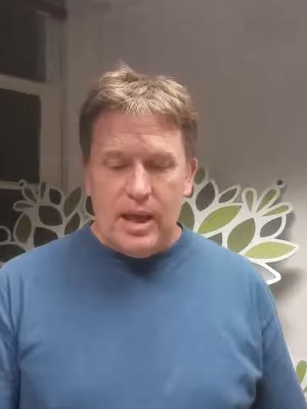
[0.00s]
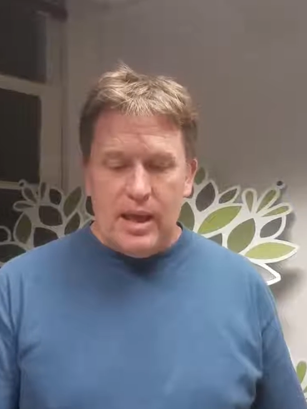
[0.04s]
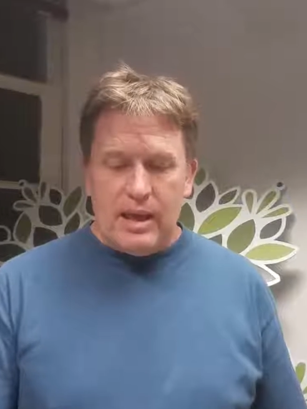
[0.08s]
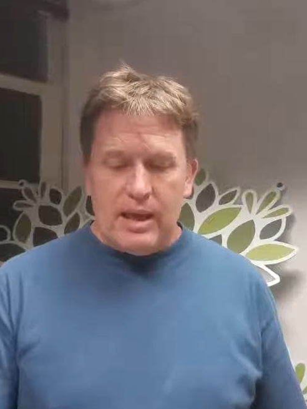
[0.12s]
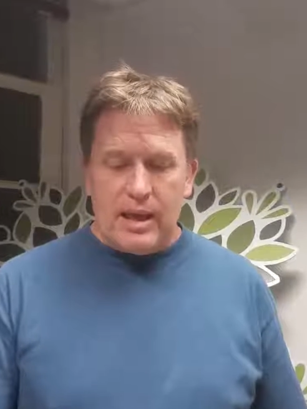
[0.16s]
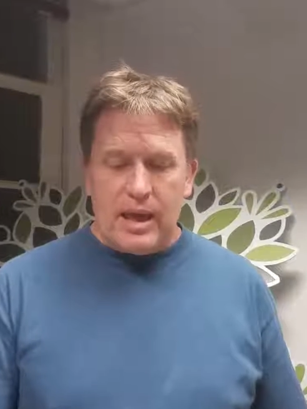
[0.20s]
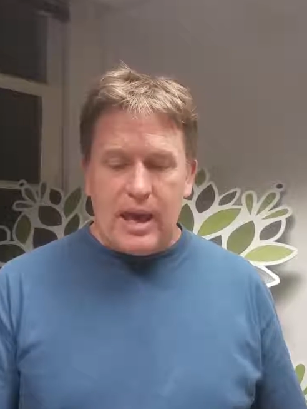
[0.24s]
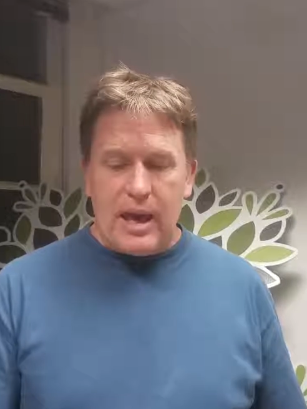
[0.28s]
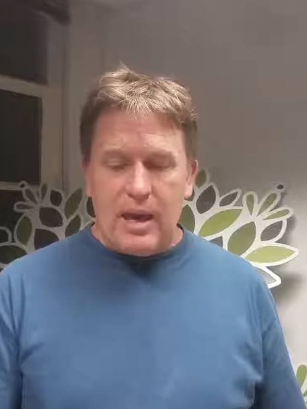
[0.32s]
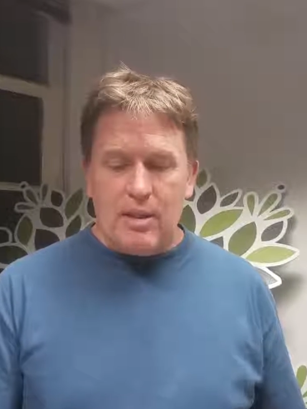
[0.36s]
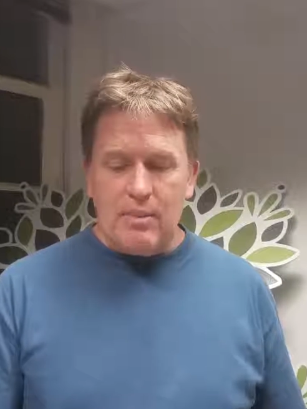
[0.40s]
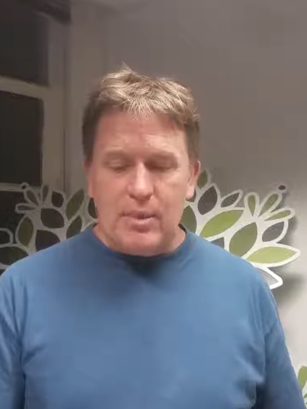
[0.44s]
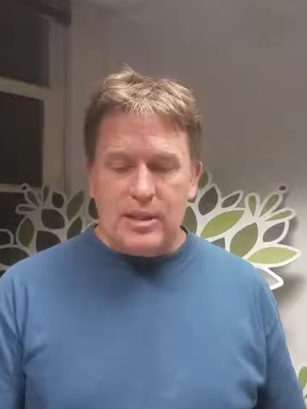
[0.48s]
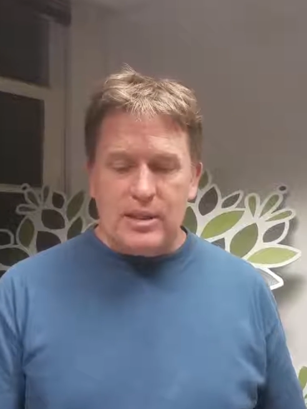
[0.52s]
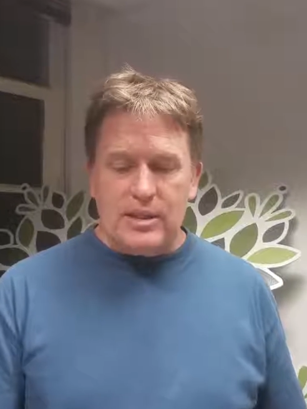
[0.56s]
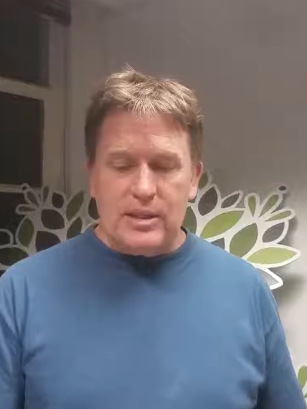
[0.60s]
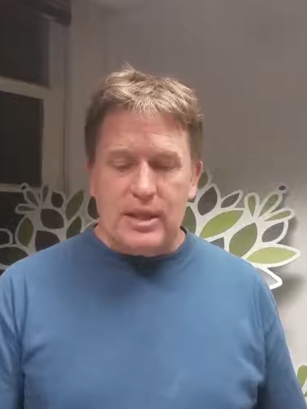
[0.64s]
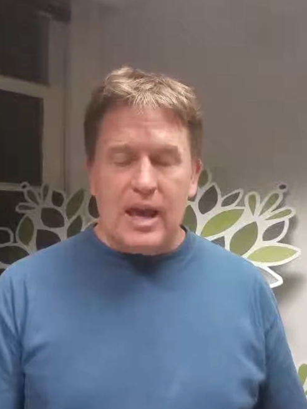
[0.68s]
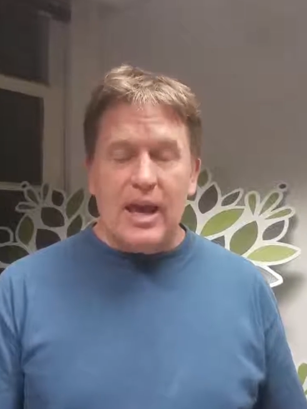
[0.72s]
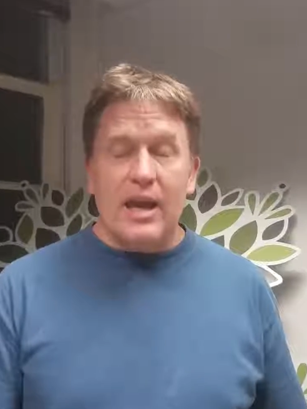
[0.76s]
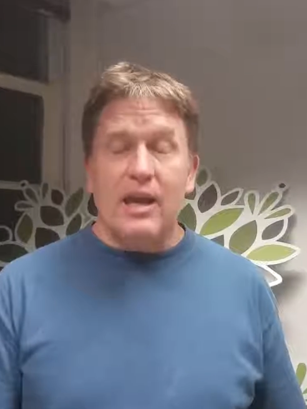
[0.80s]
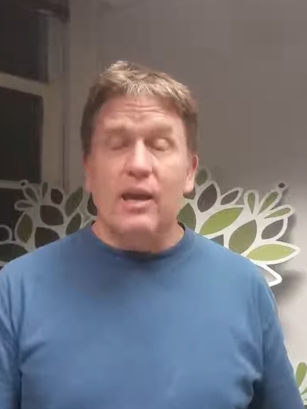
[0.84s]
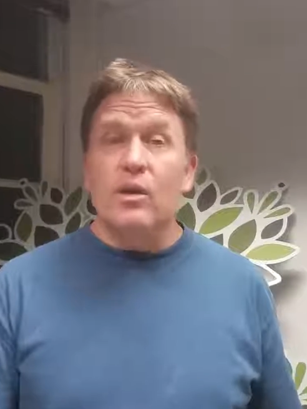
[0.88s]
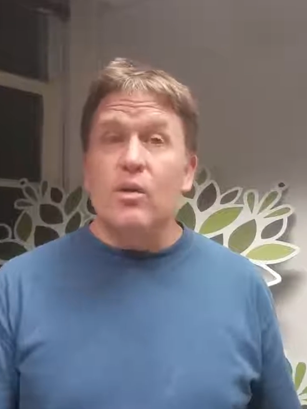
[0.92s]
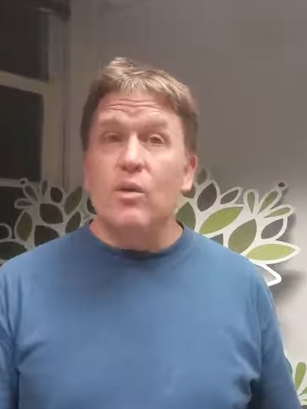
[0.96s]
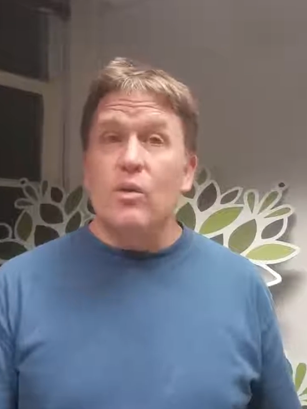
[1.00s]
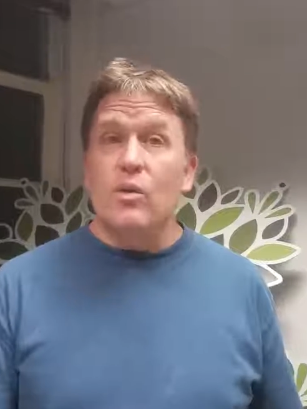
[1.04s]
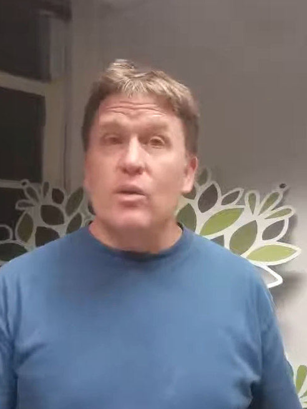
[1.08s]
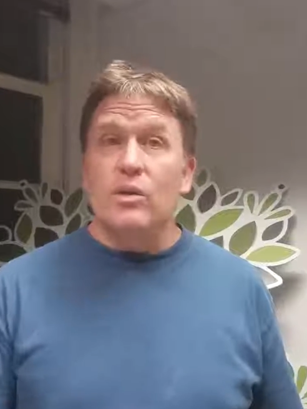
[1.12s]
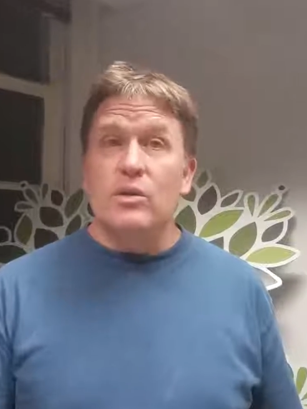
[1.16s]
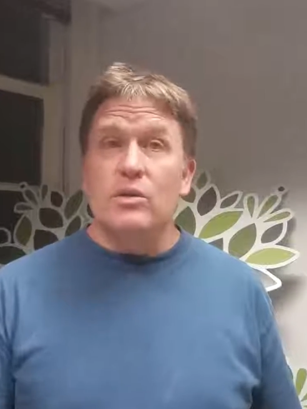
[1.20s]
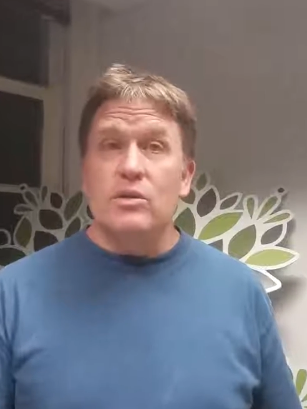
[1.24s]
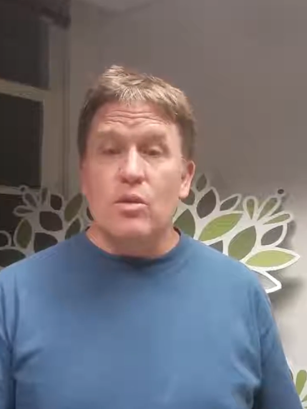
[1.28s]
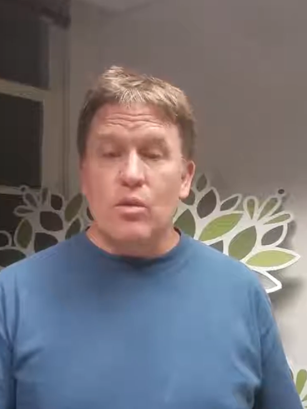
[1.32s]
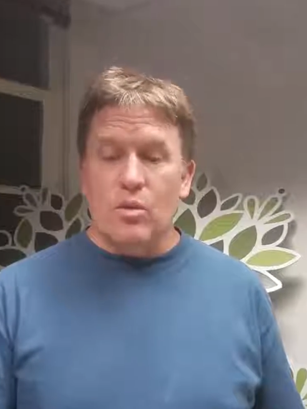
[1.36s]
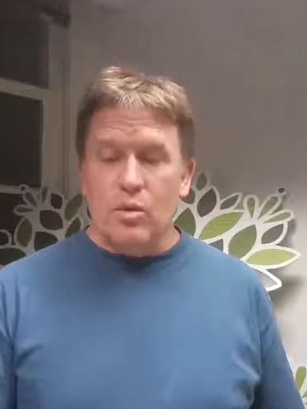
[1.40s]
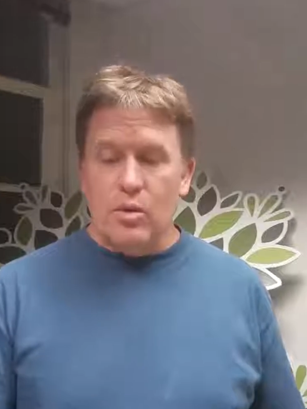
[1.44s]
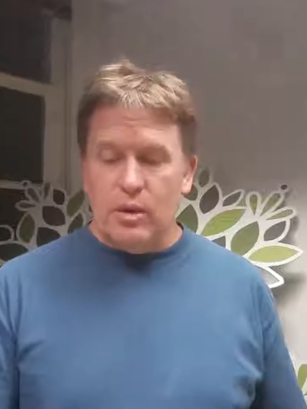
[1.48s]
camas,
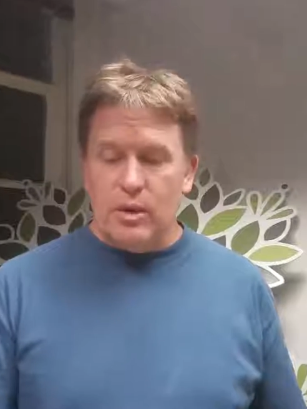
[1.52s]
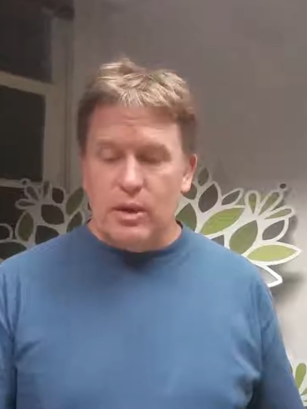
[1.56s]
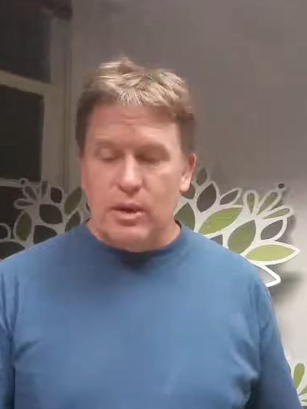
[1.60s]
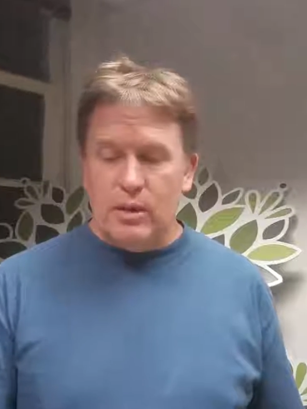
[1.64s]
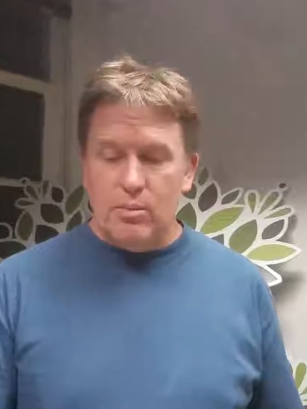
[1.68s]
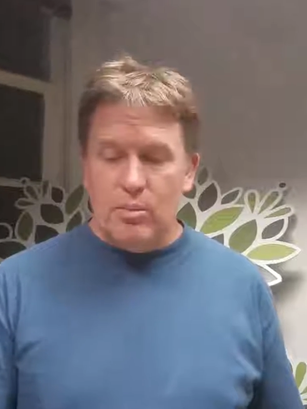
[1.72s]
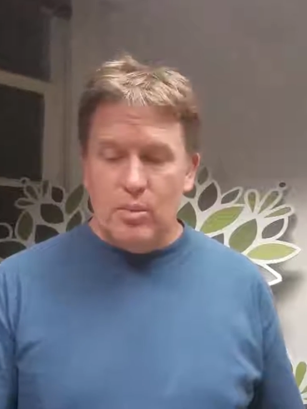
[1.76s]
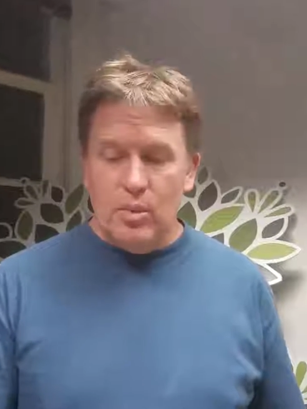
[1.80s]
acorns, Oregon